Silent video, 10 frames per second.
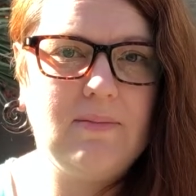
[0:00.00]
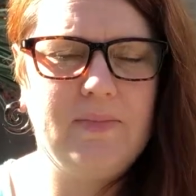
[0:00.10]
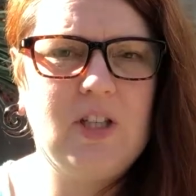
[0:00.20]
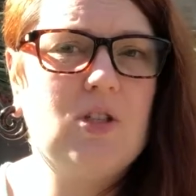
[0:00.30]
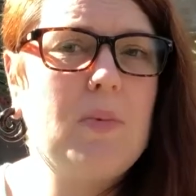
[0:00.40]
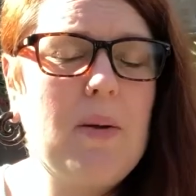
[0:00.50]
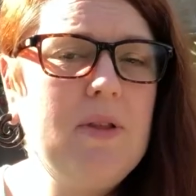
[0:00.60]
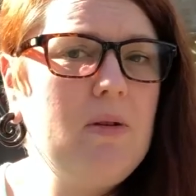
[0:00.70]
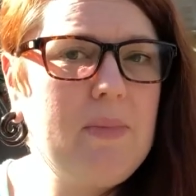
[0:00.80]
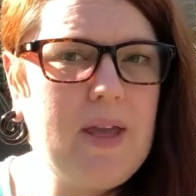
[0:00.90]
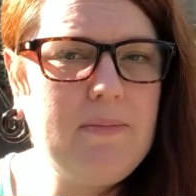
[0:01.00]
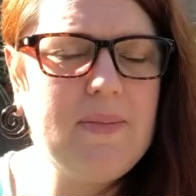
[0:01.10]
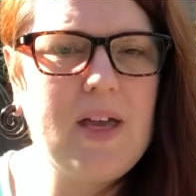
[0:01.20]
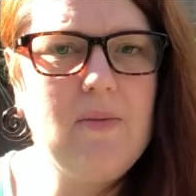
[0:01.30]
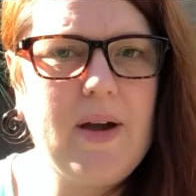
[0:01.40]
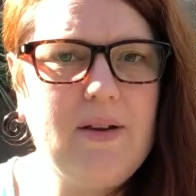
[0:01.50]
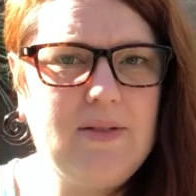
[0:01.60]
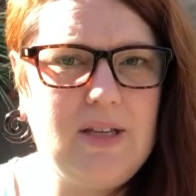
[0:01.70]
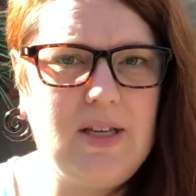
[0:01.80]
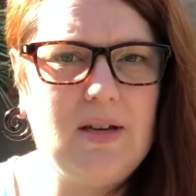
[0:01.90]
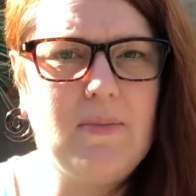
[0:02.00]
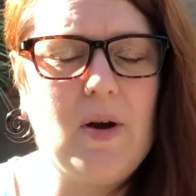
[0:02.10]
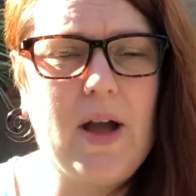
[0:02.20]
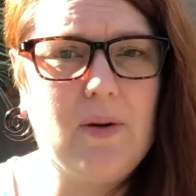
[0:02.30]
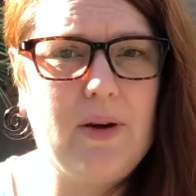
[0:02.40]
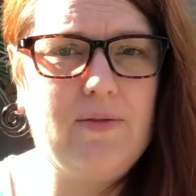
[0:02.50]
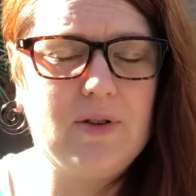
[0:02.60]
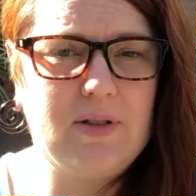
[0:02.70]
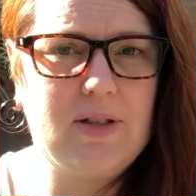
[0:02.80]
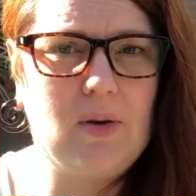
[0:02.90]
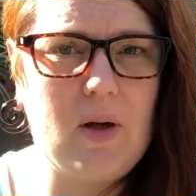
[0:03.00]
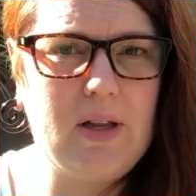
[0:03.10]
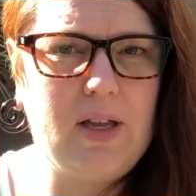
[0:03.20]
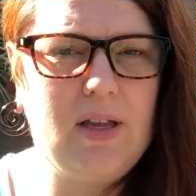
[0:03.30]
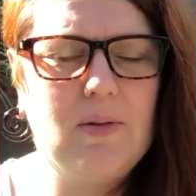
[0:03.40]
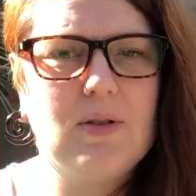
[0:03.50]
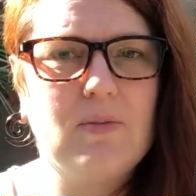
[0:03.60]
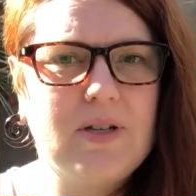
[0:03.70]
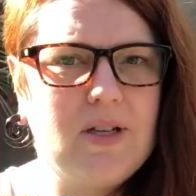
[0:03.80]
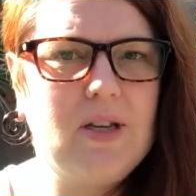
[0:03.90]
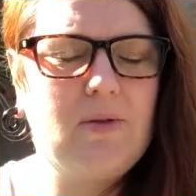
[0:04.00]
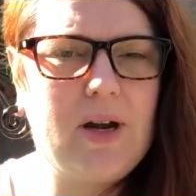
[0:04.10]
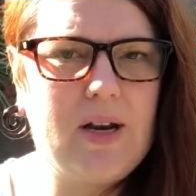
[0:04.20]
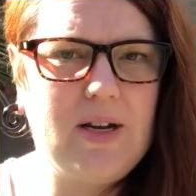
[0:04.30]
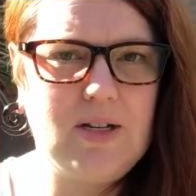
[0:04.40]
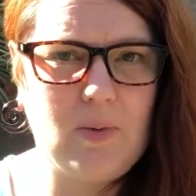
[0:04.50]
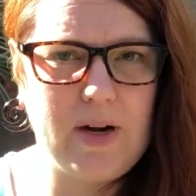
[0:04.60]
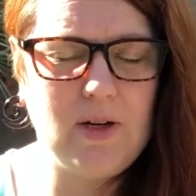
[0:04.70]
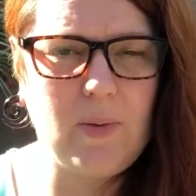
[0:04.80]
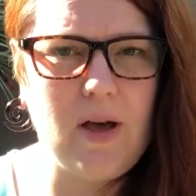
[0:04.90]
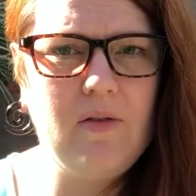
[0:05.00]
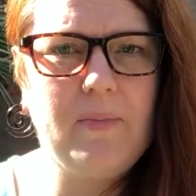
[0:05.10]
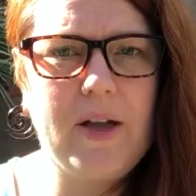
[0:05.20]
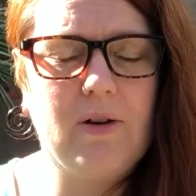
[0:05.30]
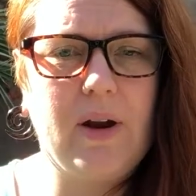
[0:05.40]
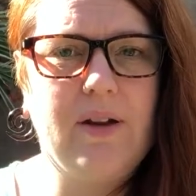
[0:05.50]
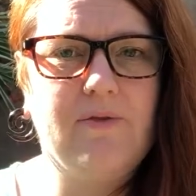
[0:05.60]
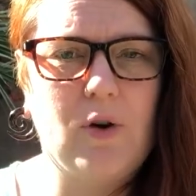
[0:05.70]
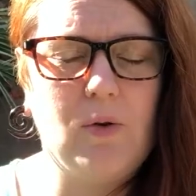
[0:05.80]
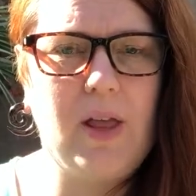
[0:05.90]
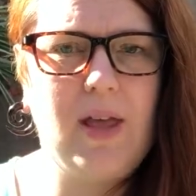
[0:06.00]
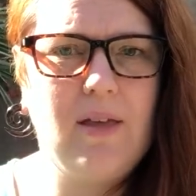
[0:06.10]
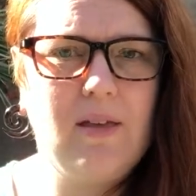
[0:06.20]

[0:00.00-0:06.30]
There's a popular meme that you might have seen about equity versus equality. It was originally created in 2012 by Frey.